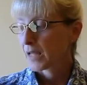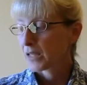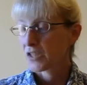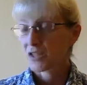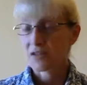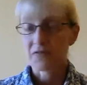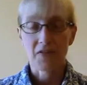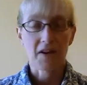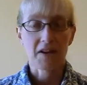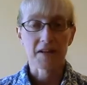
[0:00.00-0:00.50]

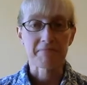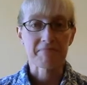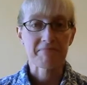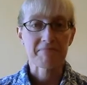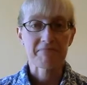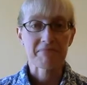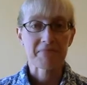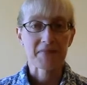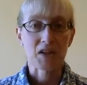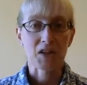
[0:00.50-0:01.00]
Just fun,
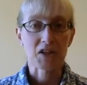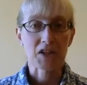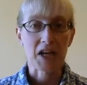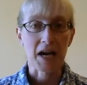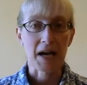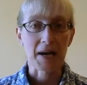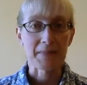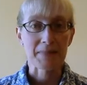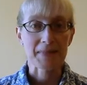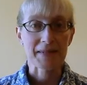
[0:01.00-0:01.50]
good
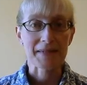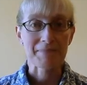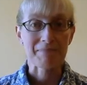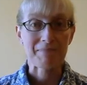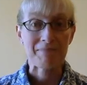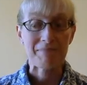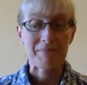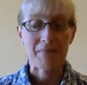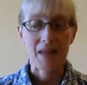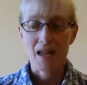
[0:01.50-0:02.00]
times.
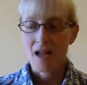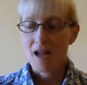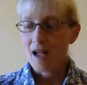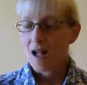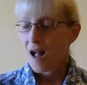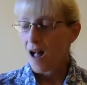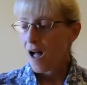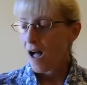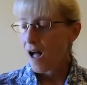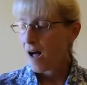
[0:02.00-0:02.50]

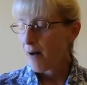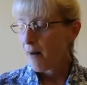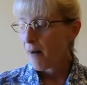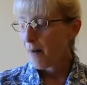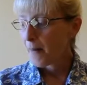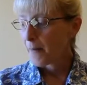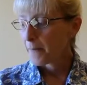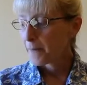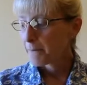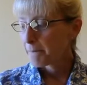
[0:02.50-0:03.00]

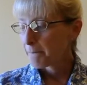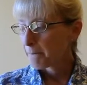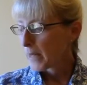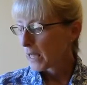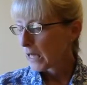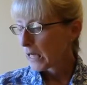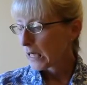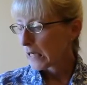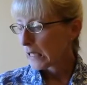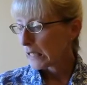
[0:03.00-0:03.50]

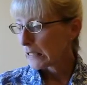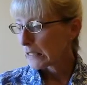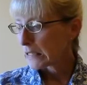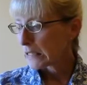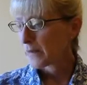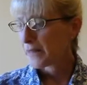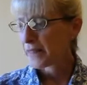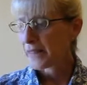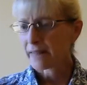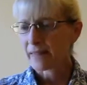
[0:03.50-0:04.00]

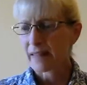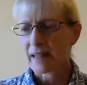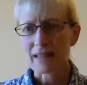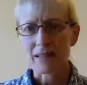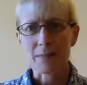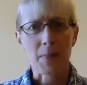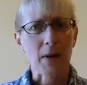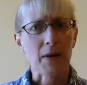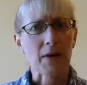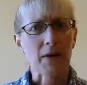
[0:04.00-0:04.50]
So I think
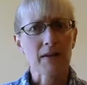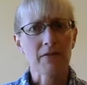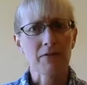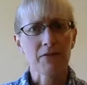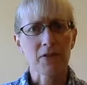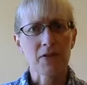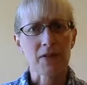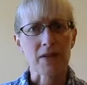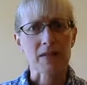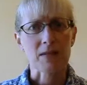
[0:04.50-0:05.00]
that's about it
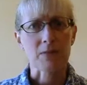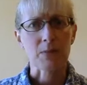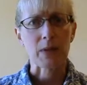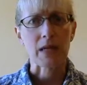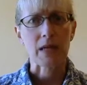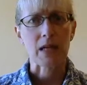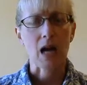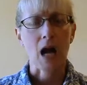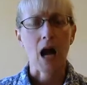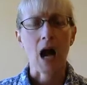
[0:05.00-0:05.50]
for this
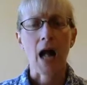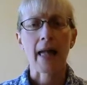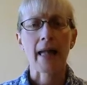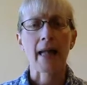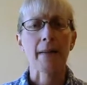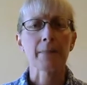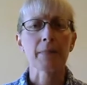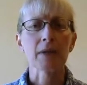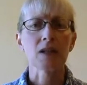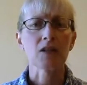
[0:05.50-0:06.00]
week. I
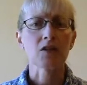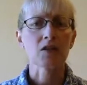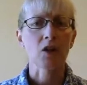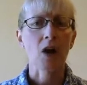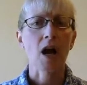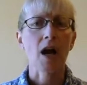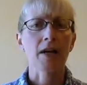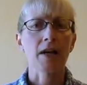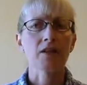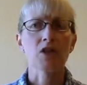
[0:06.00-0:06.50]
am going to
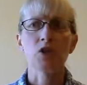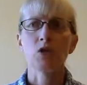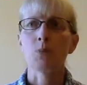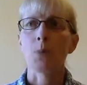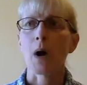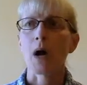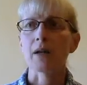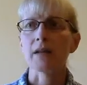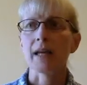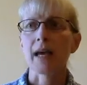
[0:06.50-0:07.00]
try to
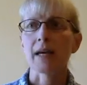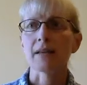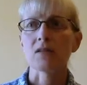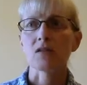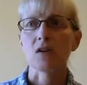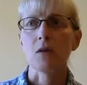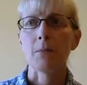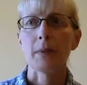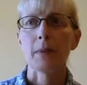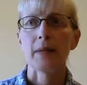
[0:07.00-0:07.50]
podcast
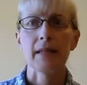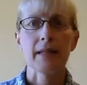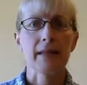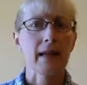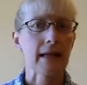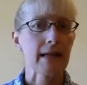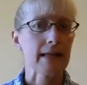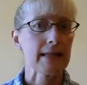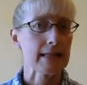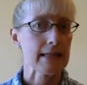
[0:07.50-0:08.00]
on Monday
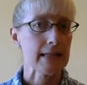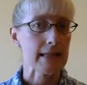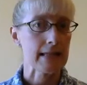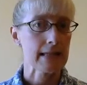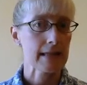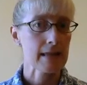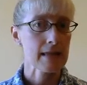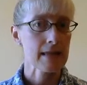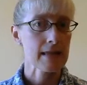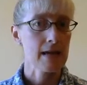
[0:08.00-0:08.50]
the
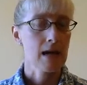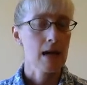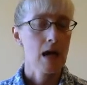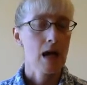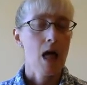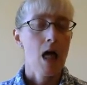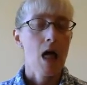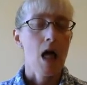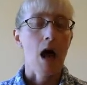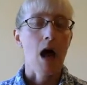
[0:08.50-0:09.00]

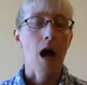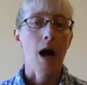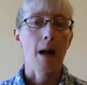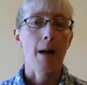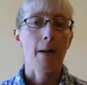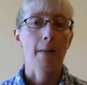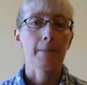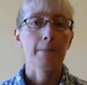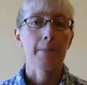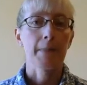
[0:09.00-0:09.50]

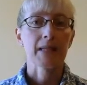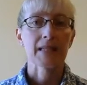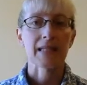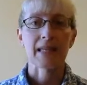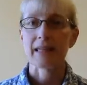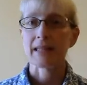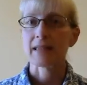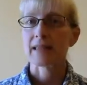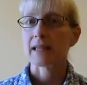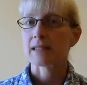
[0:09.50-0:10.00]
18th because I
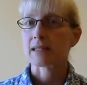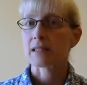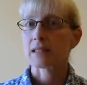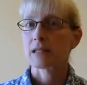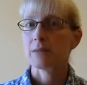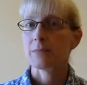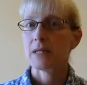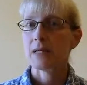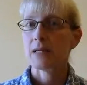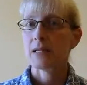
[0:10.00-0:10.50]
think that's
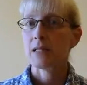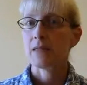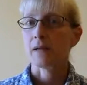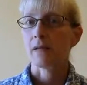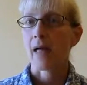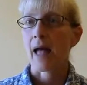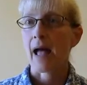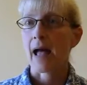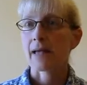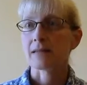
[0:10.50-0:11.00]
going to be the
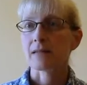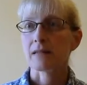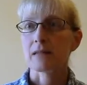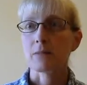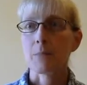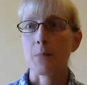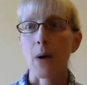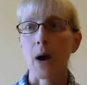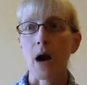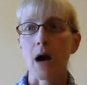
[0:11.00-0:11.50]

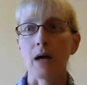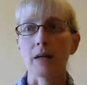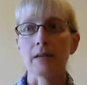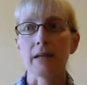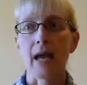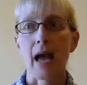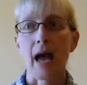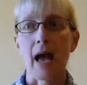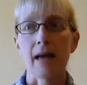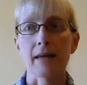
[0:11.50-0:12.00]
last
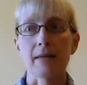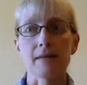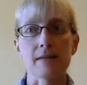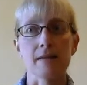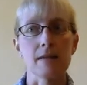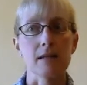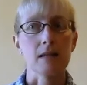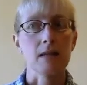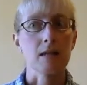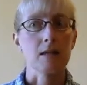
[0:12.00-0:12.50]

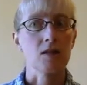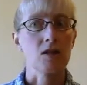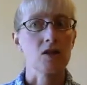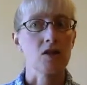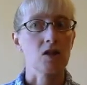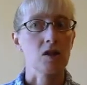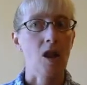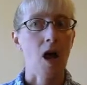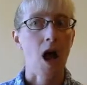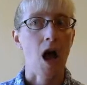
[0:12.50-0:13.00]
podcast in
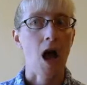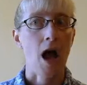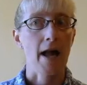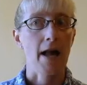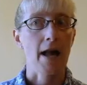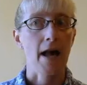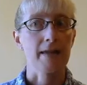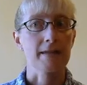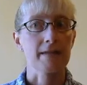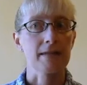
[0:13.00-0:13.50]

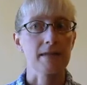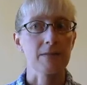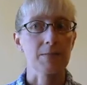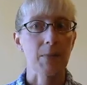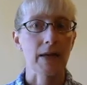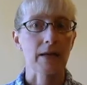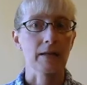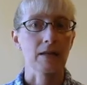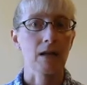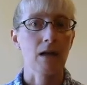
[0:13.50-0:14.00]
July. I
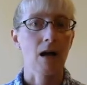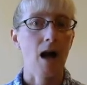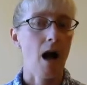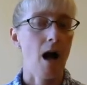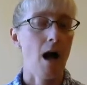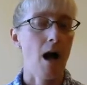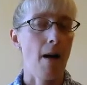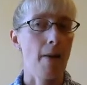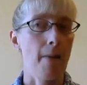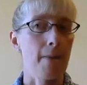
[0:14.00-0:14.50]
suspect
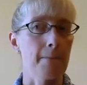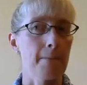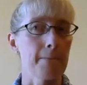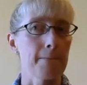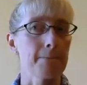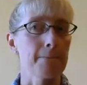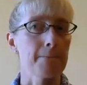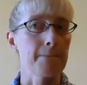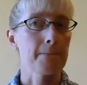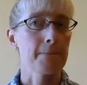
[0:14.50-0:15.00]

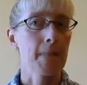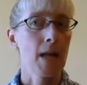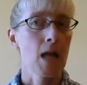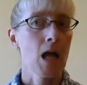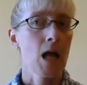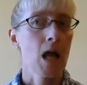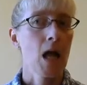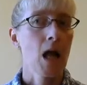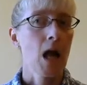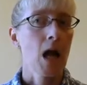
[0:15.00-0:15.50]

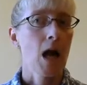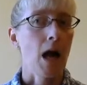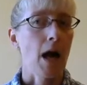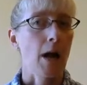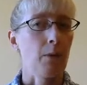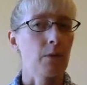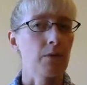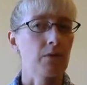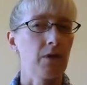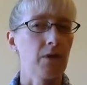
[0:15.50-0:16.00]

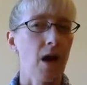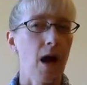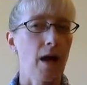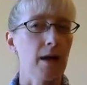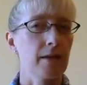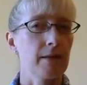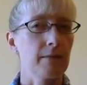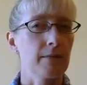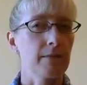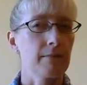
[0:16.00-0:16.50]
I will
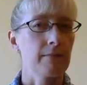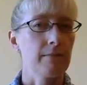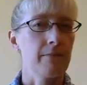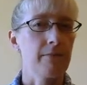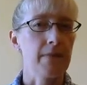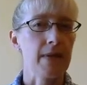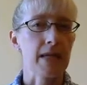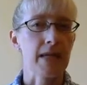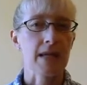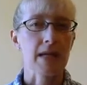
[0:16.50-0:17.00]
not
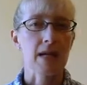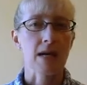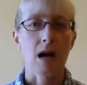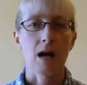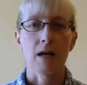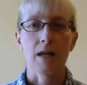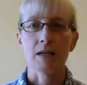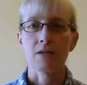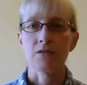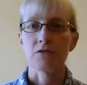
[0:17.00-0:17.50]
be
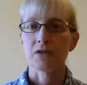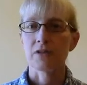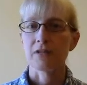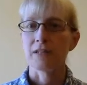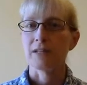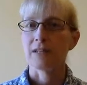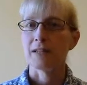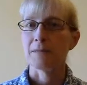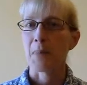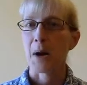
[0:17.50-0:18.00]

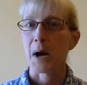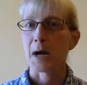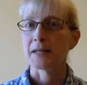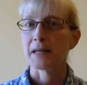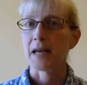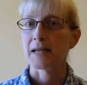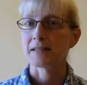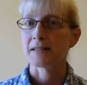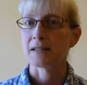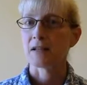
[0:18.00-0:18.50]
interested in
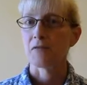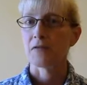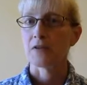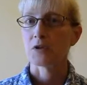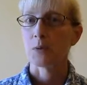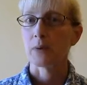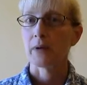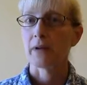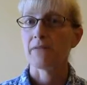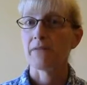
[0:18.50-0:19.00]
podcasting on the
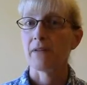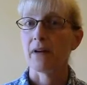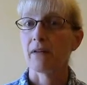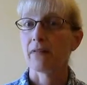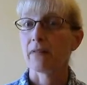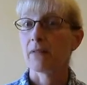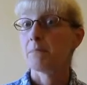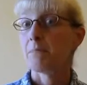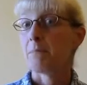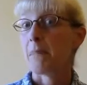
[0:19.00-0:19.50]
25th.
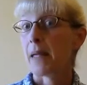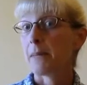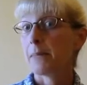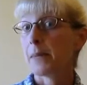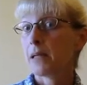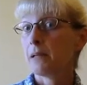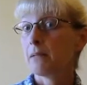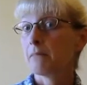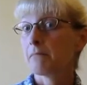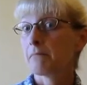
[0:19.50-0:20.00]

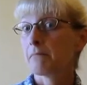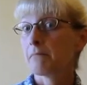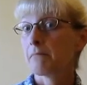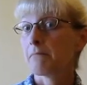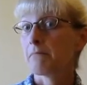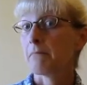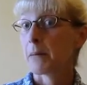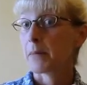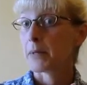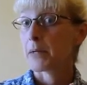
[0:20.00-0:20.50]
Maybe,
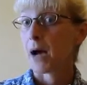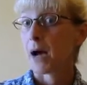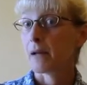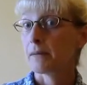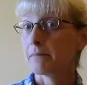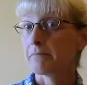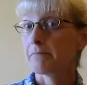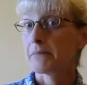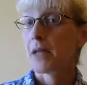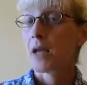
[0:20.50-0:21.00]
maybe not.
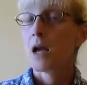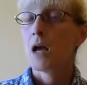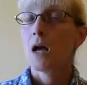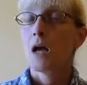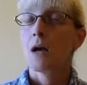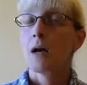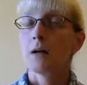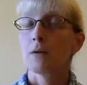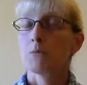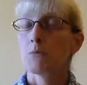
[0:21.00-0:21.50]

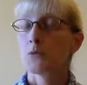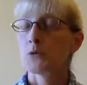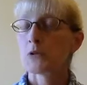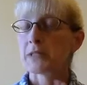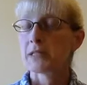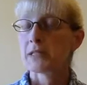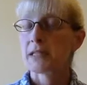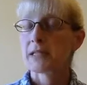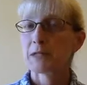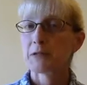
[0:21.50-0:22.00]
We'll
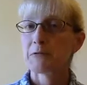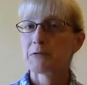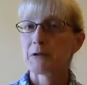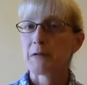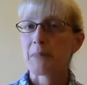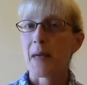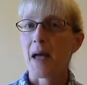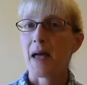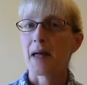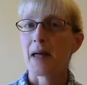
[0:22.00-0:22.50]
stay tuned
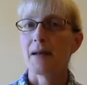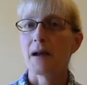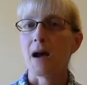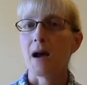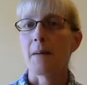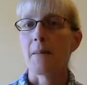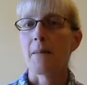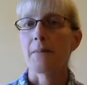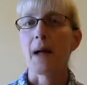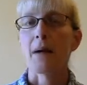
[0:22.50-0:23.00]
on that.
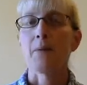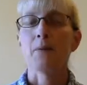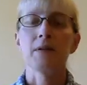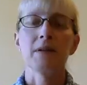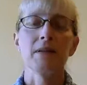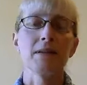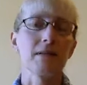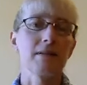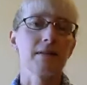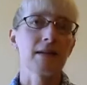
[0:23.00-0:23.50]
I
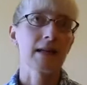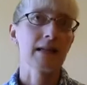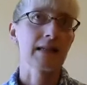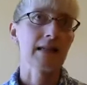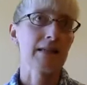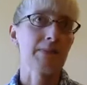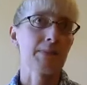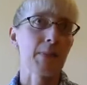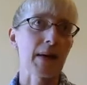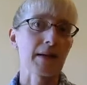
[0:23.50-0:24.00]
wouldn't
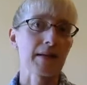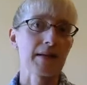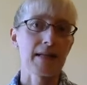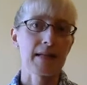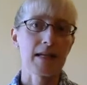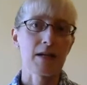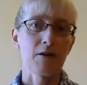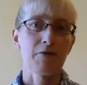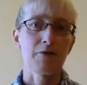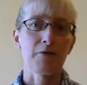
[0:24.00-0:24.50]
expect to
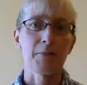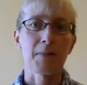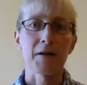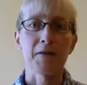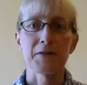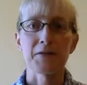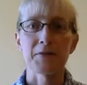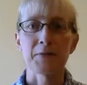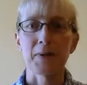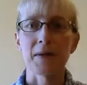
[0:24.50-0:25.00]
hear from me
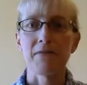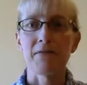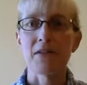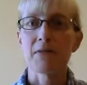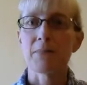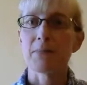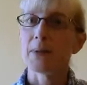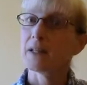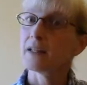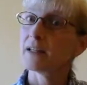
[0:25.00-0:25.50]
on the
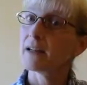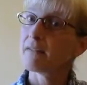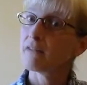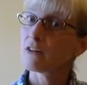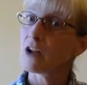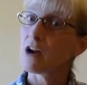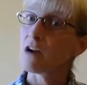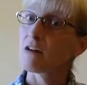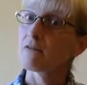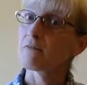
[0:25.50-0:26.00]
25th, but you
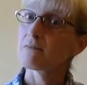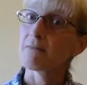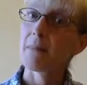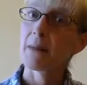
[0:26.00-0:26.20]
never know.